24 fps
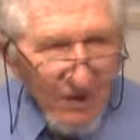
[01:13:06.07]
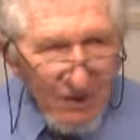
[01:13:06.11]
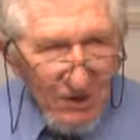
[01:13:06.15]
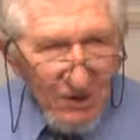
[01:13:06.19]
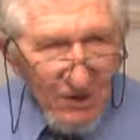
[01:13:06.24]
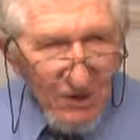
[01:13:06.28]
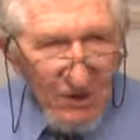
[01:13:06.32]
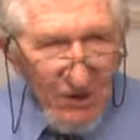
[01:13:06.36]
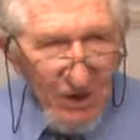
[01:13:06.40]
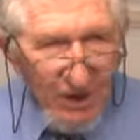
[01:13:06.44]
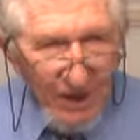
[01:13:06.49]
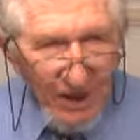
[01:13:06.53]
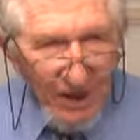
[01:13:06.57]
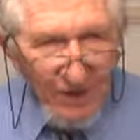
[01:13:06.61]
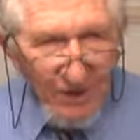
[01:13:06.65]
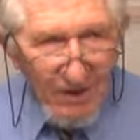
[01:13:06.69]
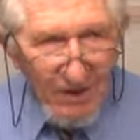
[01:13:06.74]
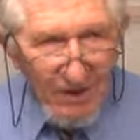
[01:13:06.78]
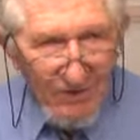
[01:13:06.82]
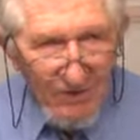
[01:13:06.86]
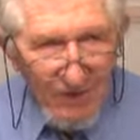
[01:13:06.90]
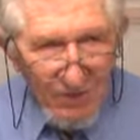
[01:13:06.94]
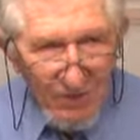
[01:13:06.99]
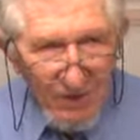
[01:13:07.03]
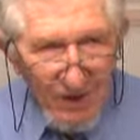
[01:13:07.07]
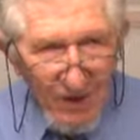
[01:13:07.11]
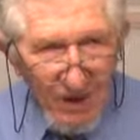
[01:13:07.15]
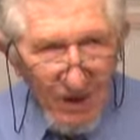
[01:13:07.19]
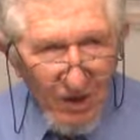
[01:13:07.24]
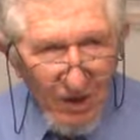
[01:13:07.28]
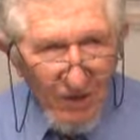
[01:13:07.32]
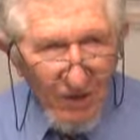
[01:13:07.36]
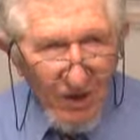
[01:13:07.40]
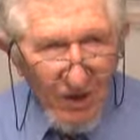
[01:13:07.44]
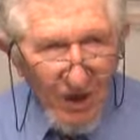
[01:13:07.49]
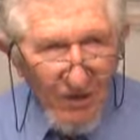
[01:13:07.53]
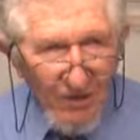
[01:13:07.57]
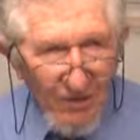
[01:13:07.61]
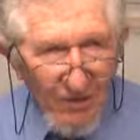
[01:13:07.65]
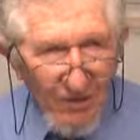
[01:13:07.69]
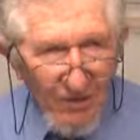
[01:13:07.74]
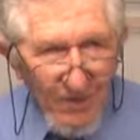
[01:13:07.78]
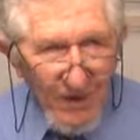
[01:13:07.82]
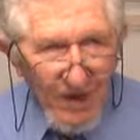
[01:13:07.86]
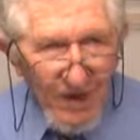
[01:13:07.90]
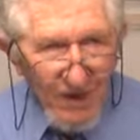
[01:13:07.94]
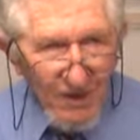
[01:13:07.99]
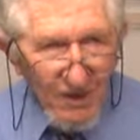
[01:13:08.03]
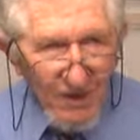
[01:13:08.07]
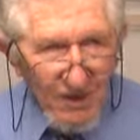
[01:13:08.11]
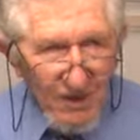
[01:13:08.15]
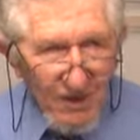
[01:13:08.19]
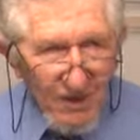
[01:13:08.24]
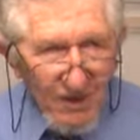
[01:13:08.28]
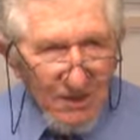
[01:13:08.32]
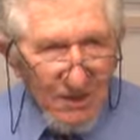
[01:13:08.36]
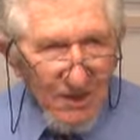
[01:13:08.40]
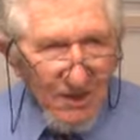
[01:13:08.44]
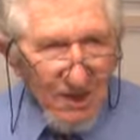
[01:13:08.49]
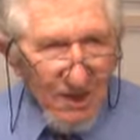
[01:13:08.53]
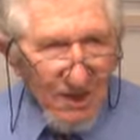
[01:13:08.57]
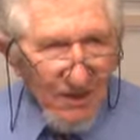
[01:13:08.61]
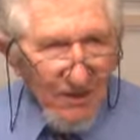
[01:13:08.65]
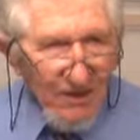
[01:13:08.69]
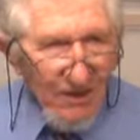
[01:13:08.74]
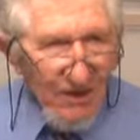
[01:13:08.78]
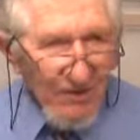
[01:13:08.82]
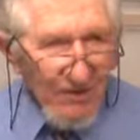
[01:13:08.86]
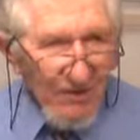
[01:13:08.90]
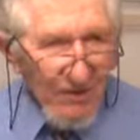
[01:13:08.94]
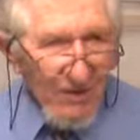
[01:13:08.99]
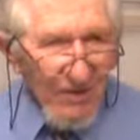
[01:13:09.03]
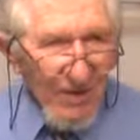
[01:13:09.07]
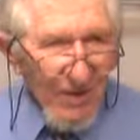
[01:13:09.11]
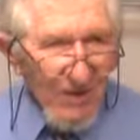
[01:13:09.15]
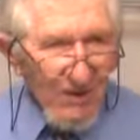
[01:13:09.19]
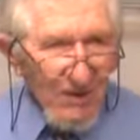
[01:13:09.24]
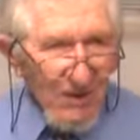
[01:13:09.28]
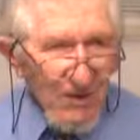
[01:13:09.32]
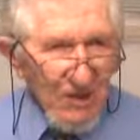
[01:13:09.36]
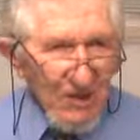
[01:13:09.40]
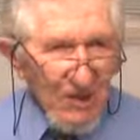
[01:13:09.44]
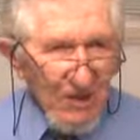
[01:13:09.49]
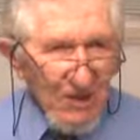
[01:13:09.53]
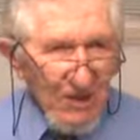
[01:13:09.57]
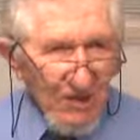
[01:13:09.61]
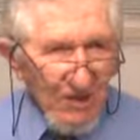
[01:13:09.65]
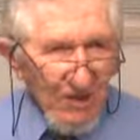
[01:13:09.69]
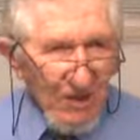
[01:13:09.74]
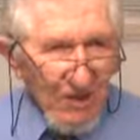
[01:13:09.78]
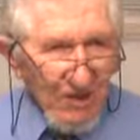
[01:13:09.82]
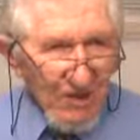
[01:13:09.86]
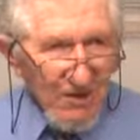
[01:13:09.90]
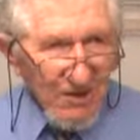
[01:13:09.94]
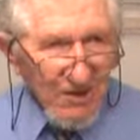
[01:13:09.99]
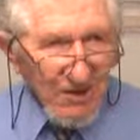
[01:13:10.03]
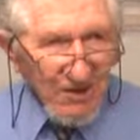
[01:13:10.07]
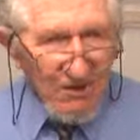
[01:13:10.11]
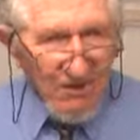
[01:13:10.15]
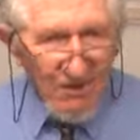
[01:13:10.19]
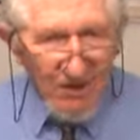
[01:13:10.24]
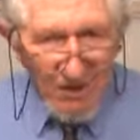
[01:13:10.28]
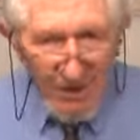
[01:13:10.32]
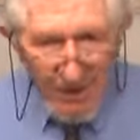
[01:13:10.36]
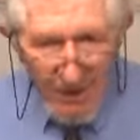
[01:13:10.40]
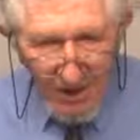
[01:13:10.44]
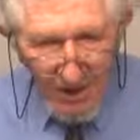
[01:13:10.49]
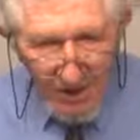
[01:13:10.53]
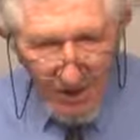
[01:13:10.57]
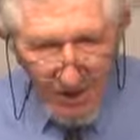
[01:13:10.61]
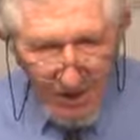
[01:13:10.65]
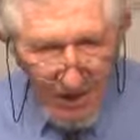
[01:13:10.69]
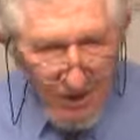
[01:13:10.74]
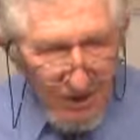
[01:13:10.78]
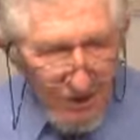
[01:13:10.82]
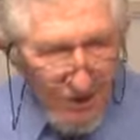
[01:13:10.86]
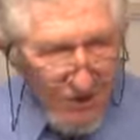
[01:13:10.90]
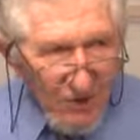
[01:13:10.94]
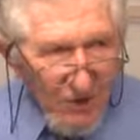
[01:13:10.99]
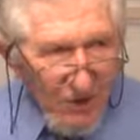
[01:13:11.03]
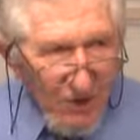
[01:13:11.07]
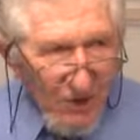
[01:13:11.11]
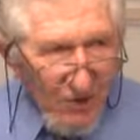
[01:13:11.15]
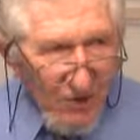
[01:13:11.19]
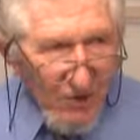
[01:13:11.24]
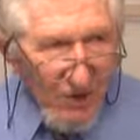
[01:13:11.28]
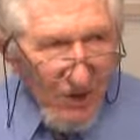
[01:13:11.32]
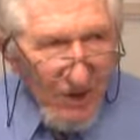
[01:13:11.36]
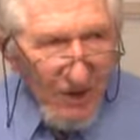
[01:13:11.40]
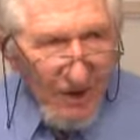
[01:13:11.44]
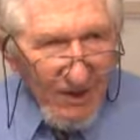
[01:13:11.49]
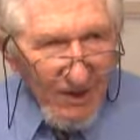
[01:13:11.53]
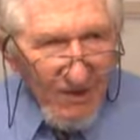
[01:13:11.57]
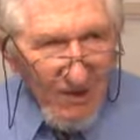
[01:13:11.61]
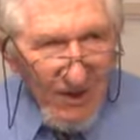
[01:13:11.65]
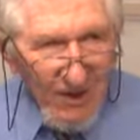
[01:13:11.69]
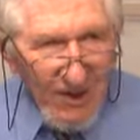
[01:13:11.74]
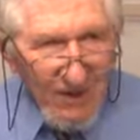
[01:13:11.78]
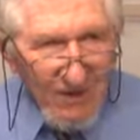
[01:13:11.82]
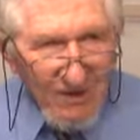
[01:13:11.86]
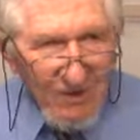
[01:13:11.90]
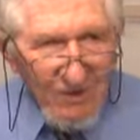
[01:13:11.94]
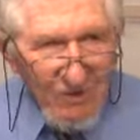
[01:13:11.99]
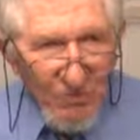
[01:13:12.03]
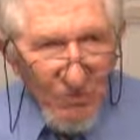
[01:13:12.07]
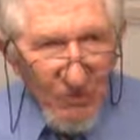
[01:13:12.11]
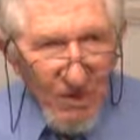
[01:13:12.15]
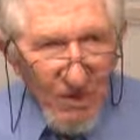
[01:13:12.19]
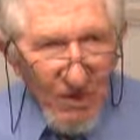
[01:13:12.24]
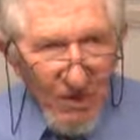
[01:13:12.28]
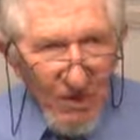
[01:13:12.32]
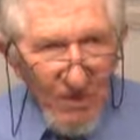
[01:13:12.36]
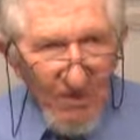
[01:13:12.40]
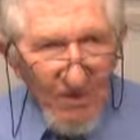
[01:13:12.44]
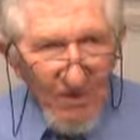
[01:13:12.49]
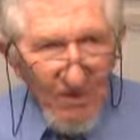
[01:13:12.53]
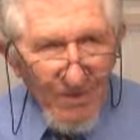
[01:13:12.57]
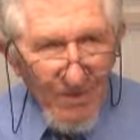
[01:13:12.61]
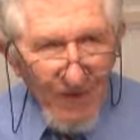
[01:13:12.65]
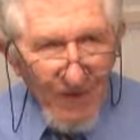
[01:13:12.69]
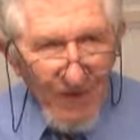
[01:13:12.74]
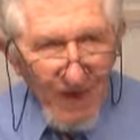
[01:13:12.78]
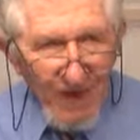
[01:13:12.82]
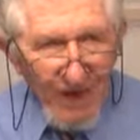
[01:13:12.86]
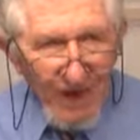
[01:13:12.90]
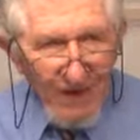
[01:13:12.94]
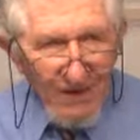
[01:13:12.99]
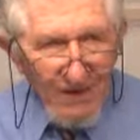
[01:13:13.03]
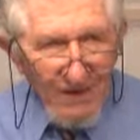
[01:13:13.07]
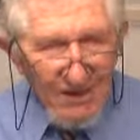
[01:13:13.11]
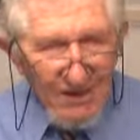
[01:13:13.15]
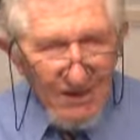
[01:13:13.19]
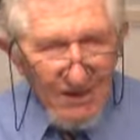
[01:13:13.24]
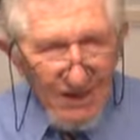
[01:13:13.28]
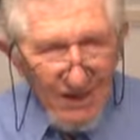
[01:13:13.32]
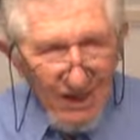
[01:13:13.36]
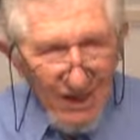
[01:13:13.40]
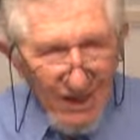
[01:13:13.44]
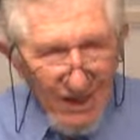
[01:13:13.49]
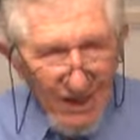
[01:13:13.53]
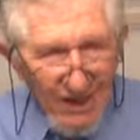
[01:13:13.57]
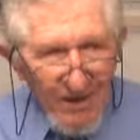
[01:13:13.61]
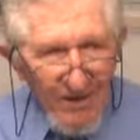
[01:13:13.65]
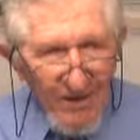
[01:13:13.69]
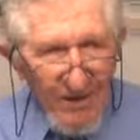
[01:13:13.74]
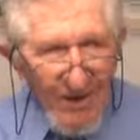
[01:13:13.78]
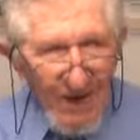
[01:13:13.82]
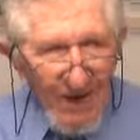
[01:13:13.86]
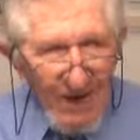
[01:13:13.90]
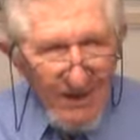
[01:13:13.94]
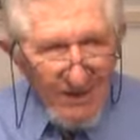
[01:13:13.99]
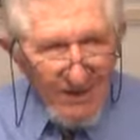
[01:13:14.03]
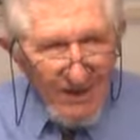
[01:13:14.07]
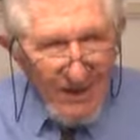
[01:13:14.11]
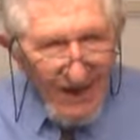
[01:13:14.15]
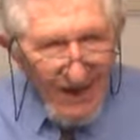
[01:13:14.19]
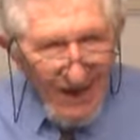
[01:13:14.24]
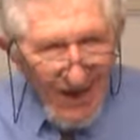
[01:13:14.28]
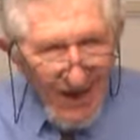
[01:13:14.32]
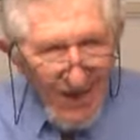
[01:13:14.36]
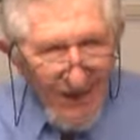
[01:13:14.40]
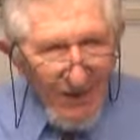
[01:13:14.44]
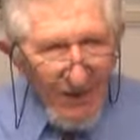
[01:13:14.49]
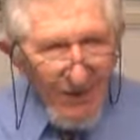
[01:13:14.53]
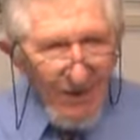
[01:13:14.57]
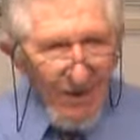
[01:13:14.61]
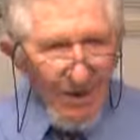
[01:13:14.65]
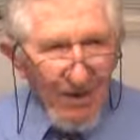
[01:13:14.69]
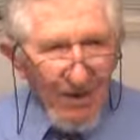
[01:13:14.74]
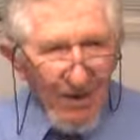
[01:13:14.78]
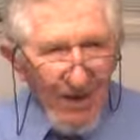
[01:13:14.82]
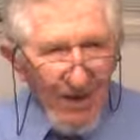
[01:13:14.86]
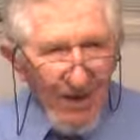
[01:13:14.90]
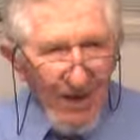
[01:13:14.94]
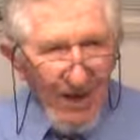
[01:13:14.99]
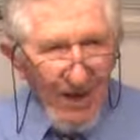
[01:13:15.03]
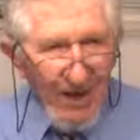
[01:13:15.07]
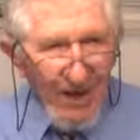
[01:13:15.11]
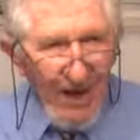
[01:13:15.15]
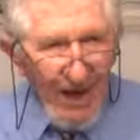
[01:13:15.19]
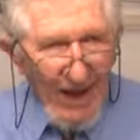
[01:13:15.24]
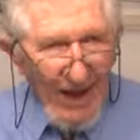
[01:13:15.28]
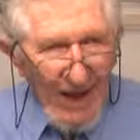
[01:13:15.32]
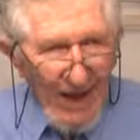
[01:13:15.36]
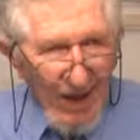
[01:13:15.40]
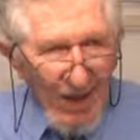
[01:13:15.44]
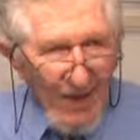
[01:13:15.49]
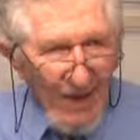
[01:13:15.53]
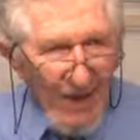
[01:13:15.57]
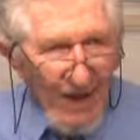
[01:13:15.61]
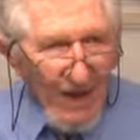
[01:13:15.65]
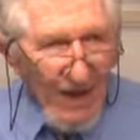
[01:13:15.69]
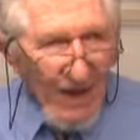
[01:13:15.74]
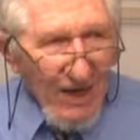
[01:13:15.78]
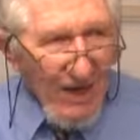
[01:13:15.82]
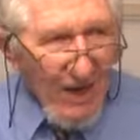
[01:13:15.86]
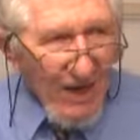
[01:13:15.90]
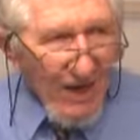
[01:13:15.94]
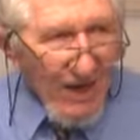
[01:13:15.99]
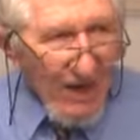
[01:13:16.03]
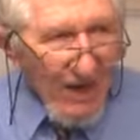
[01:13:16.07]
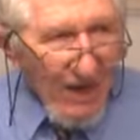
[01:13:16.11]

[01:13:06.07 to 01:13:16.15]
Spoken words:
So, and you read a good anthropologist, he's the dean of anthropology in the 20th century, so it pays to read him and see by example how he